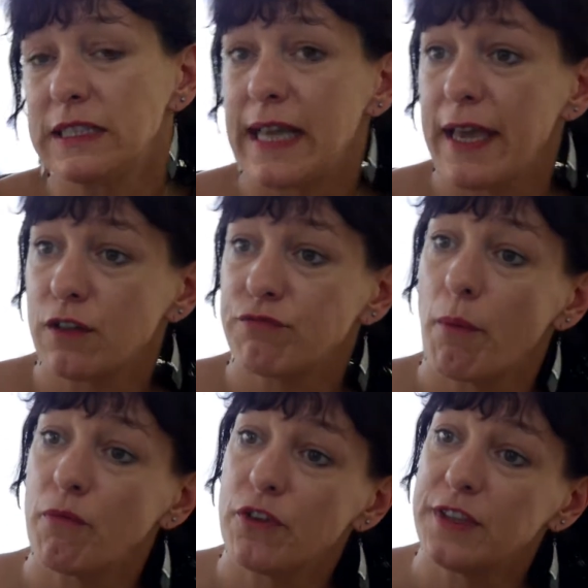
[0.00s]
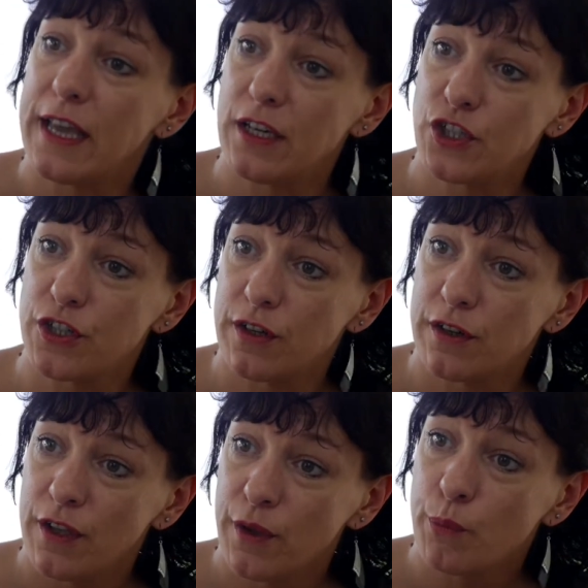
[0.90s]
take from the
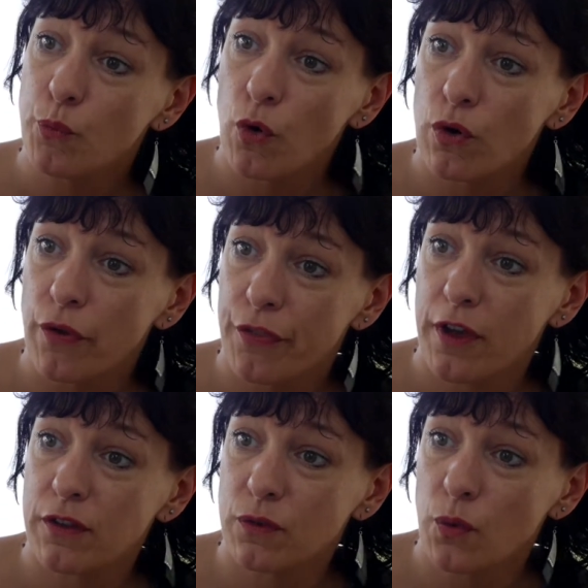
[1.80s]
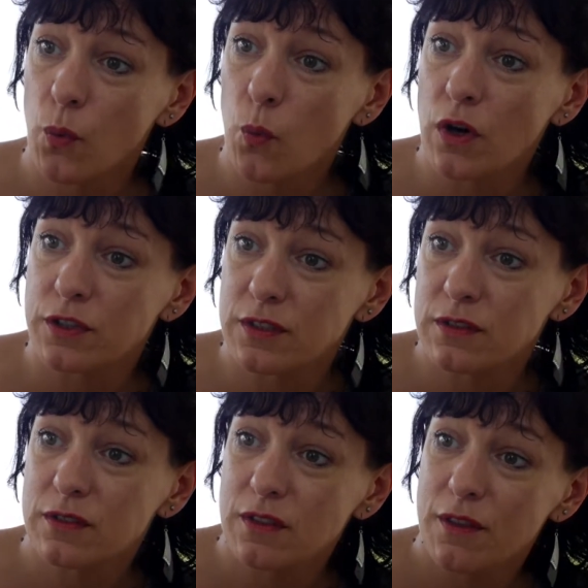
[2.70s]
nature more than
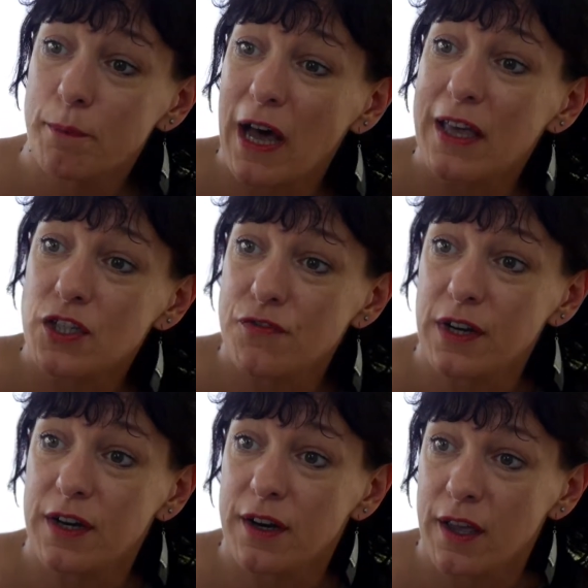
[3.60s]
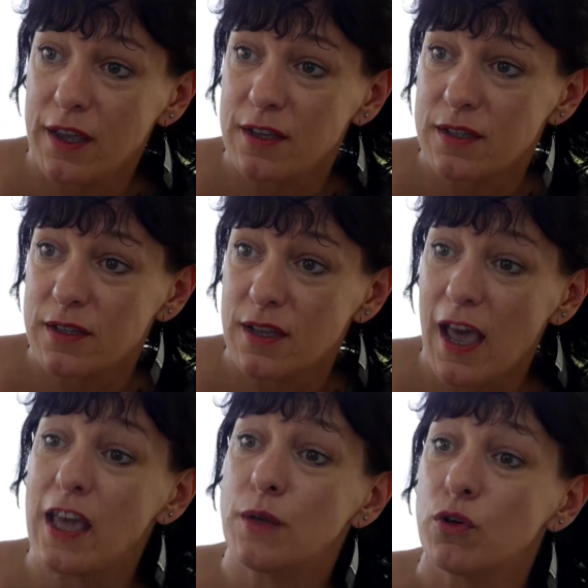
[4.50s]
what the biosphere is
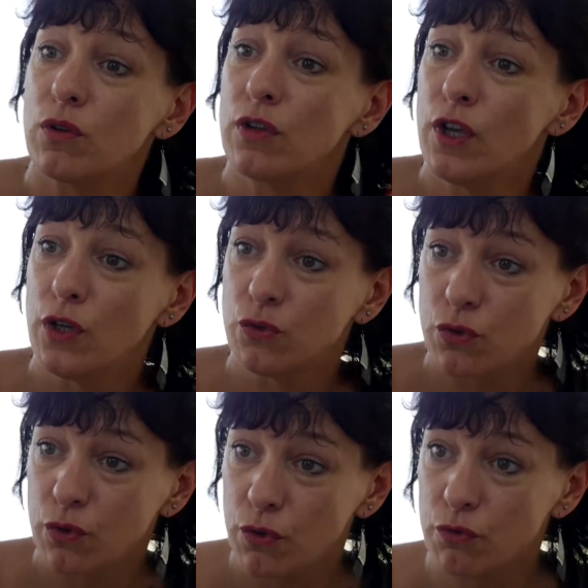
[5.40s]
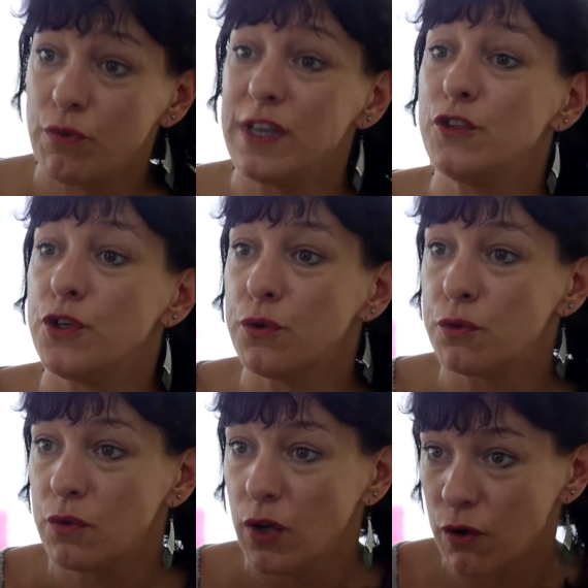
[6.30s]
able to
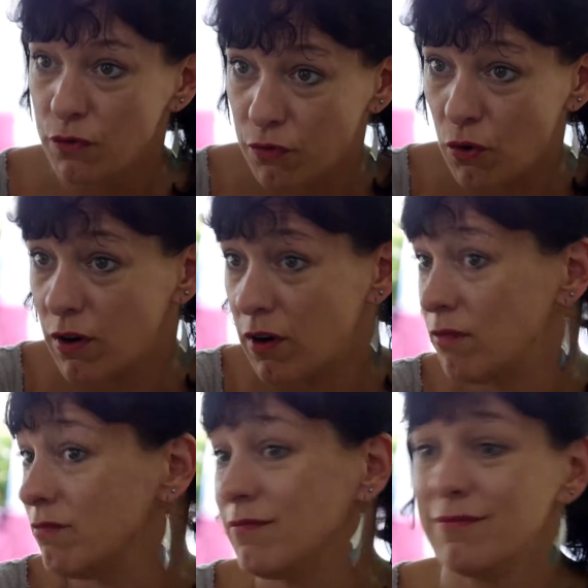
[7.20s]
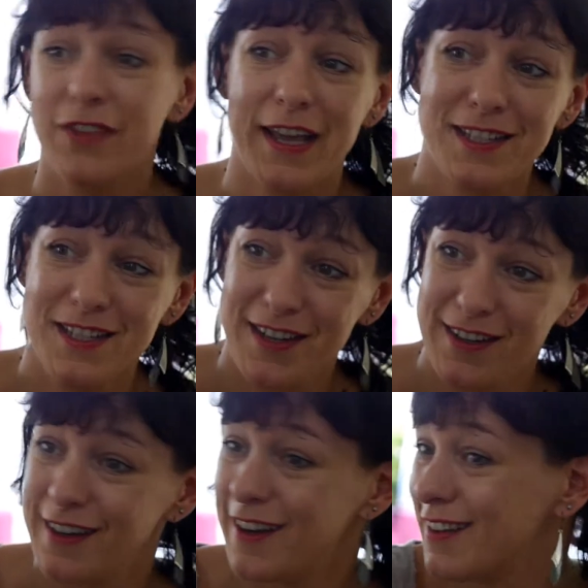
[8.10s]
renew for next
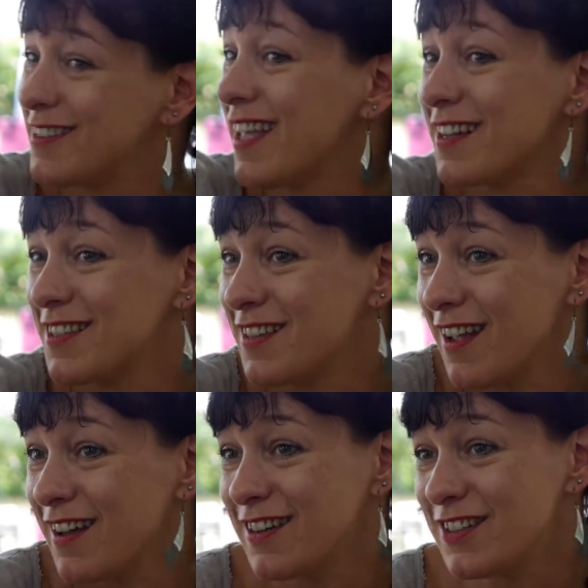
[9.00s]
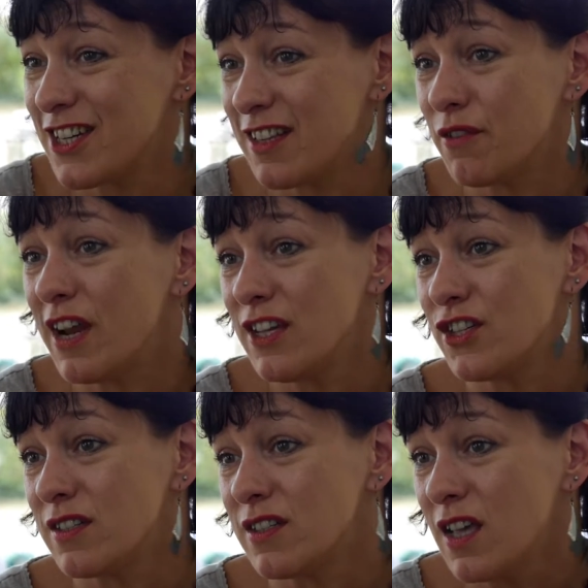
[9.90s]
year and next
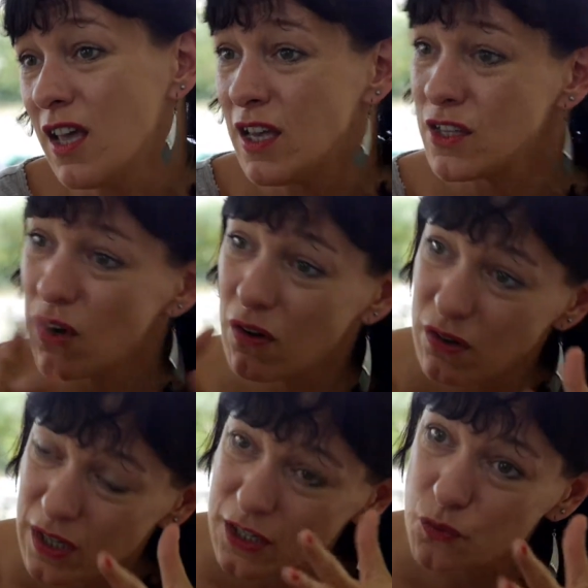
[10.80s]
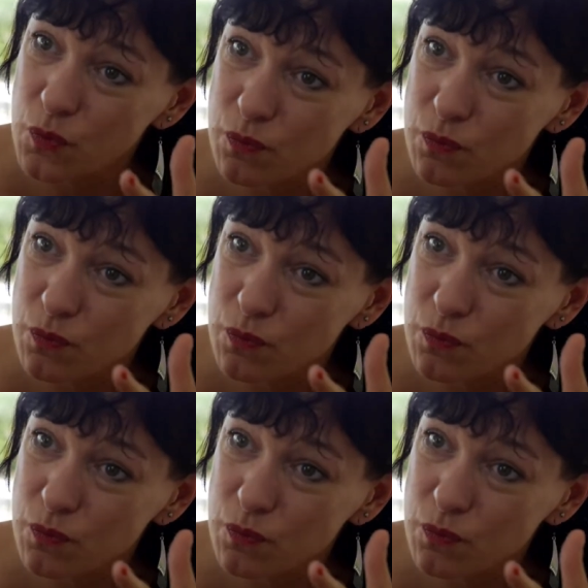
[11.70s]
generations. So it,